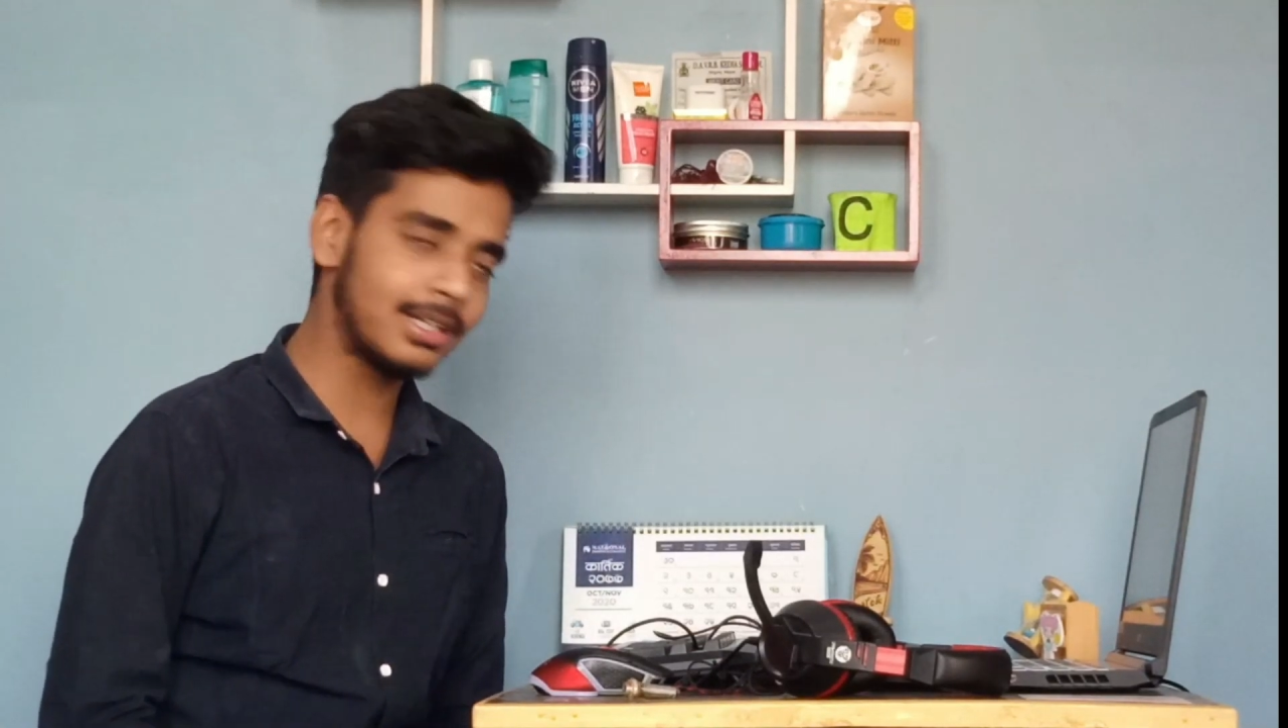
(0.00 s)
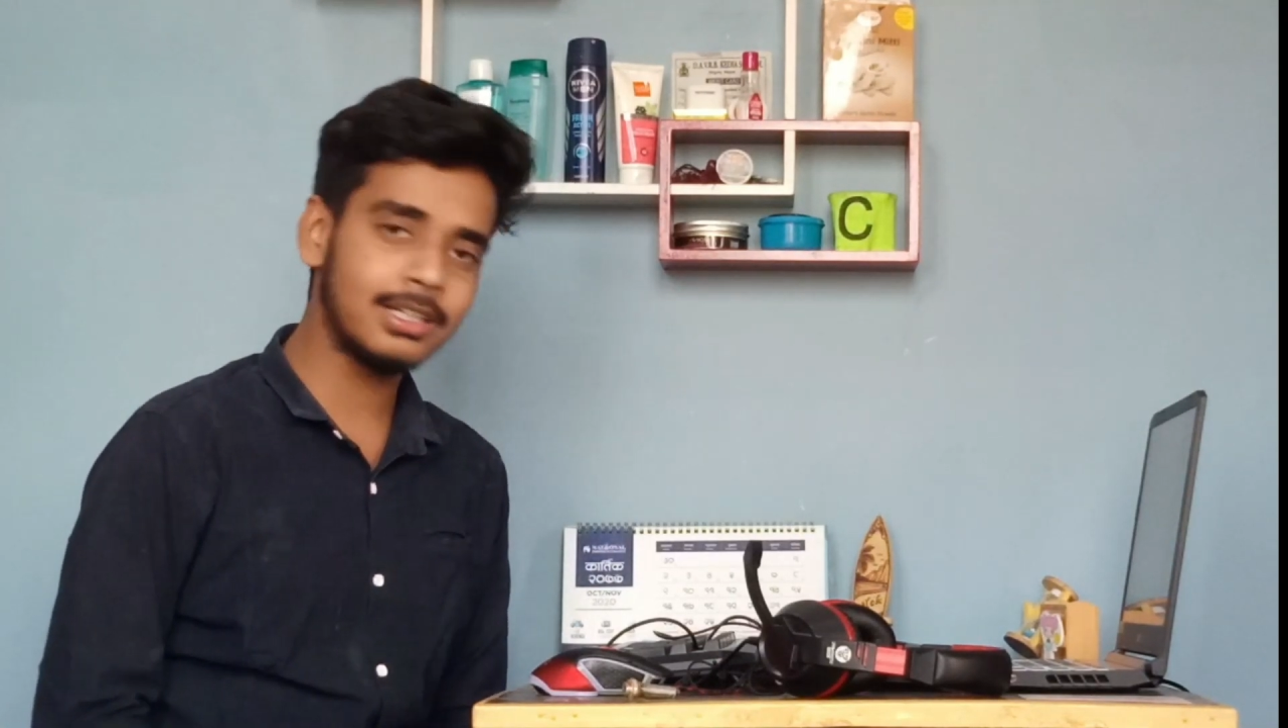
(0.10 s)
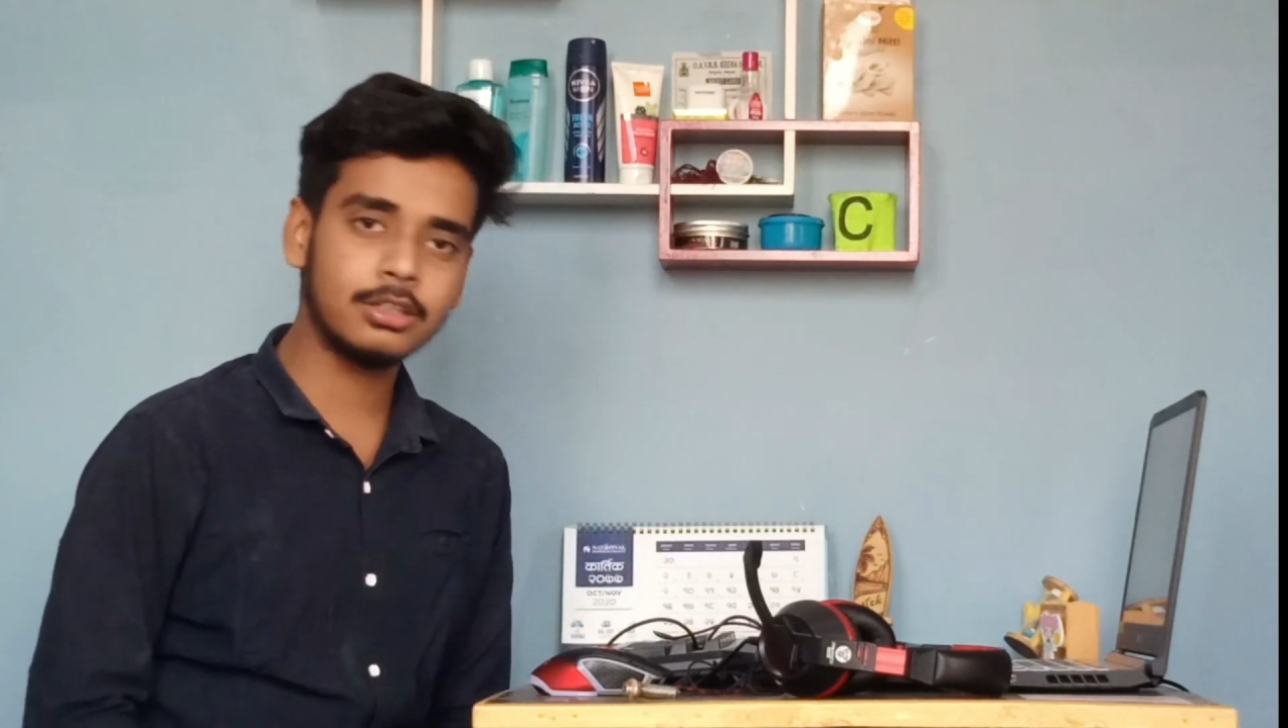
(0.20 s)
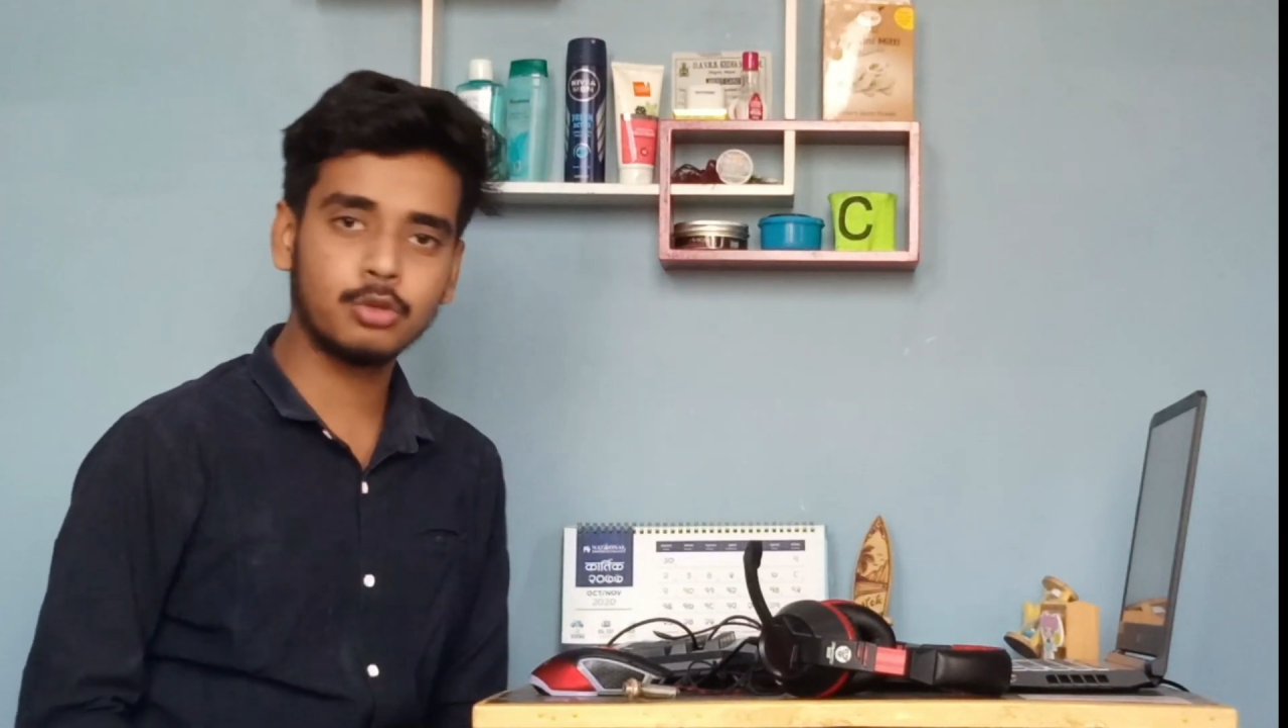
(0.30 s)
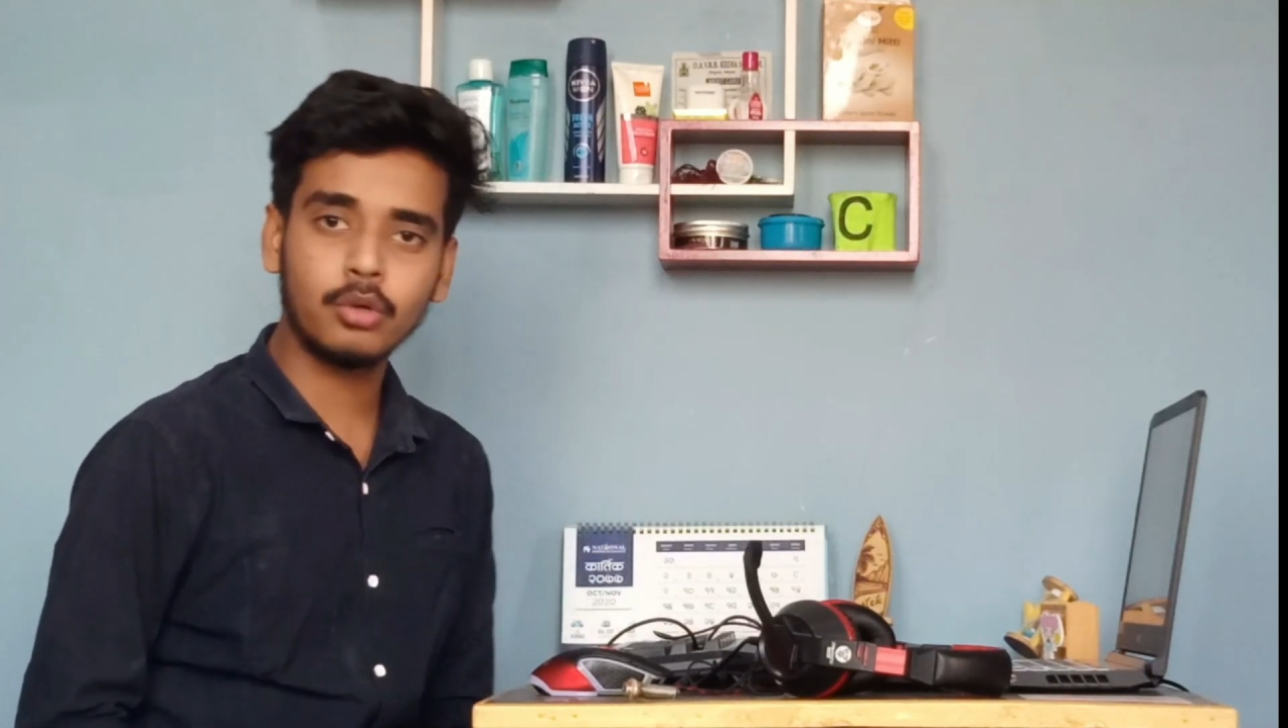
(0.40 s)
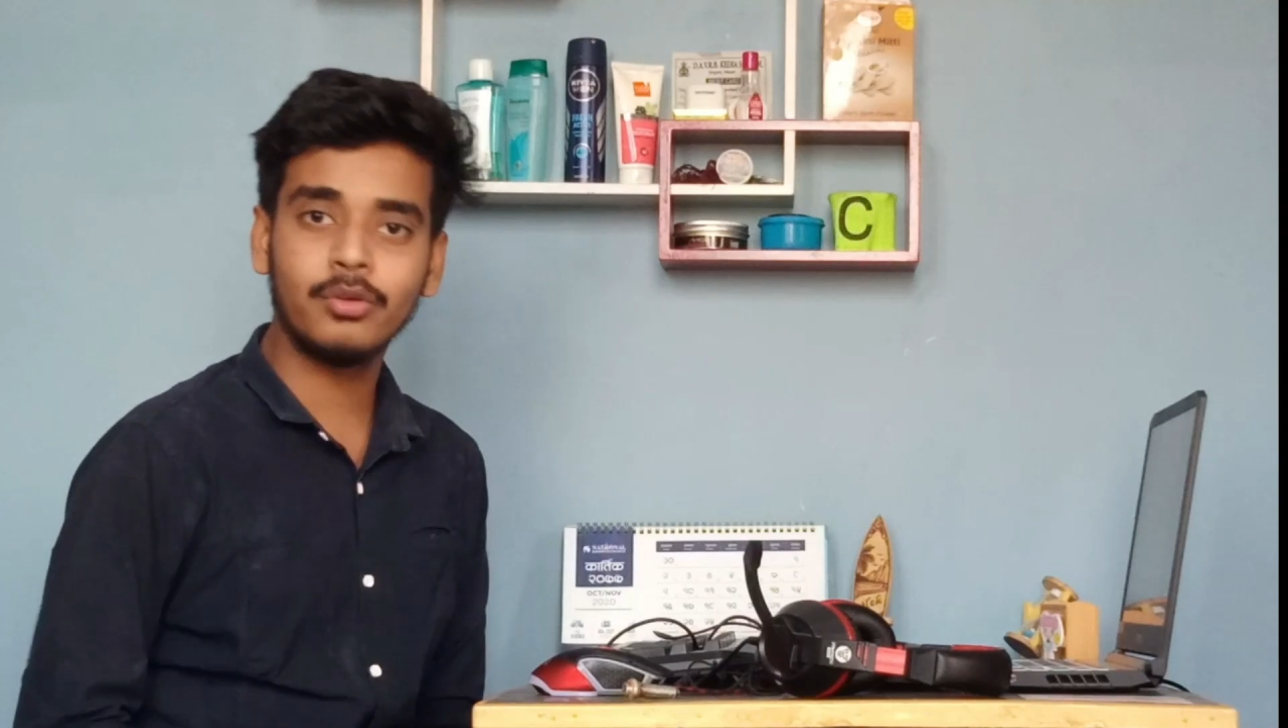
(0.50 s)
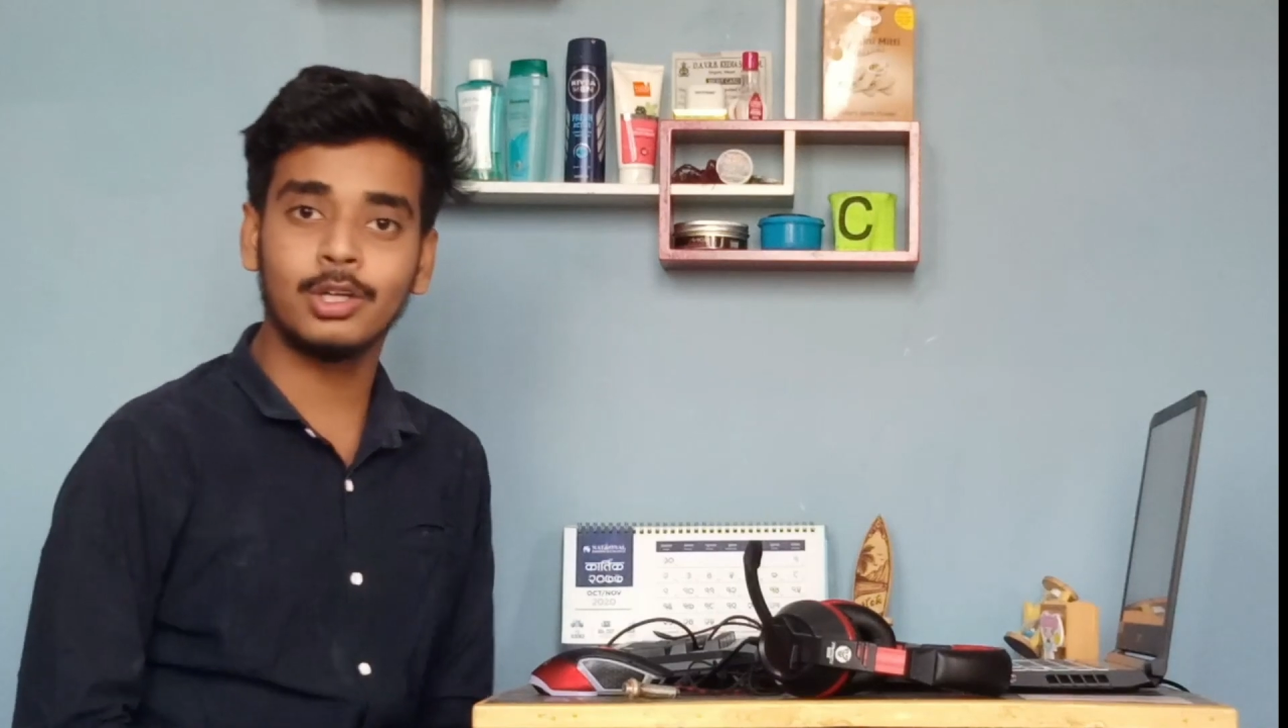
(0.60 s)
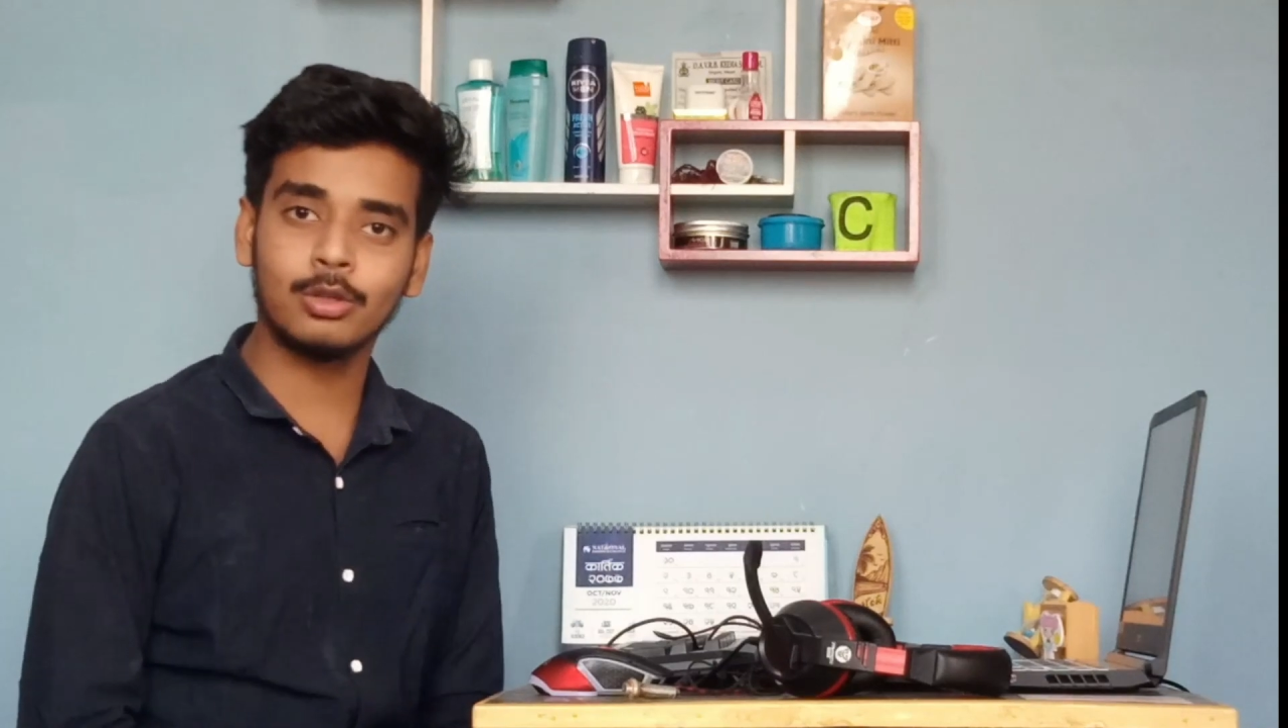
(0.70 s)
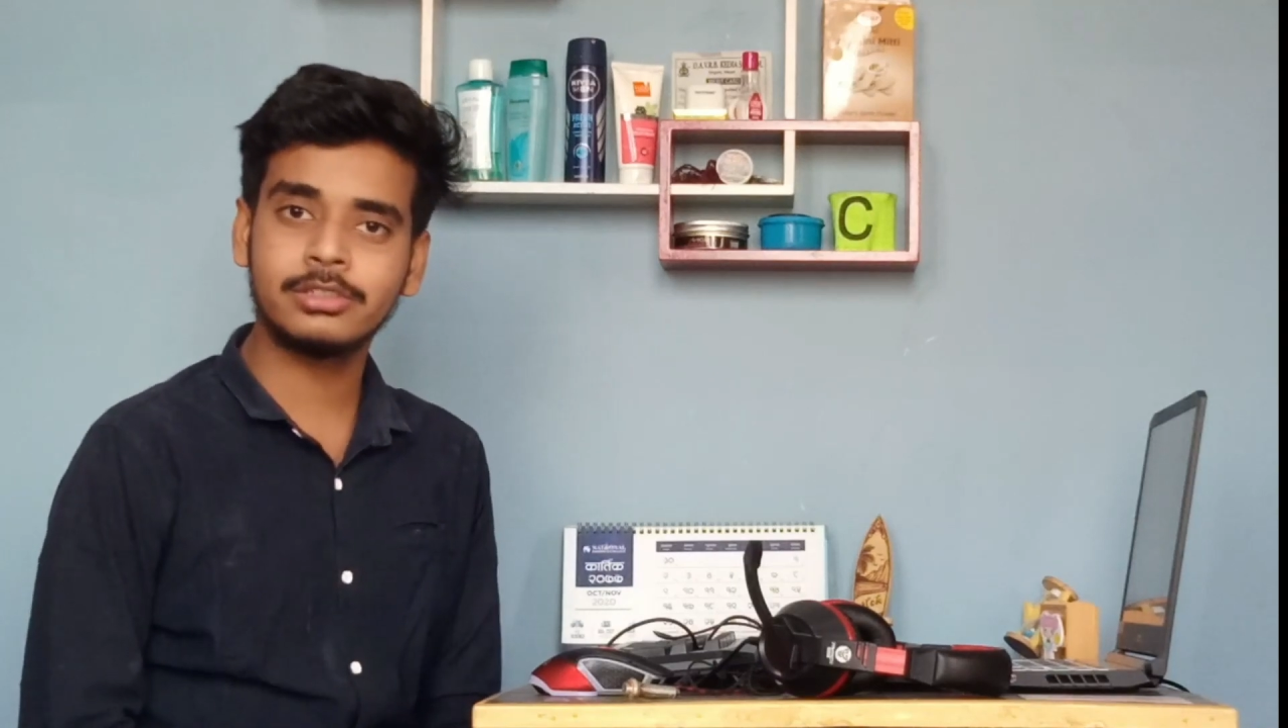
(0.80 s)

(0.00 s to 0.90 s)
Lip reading: your Windows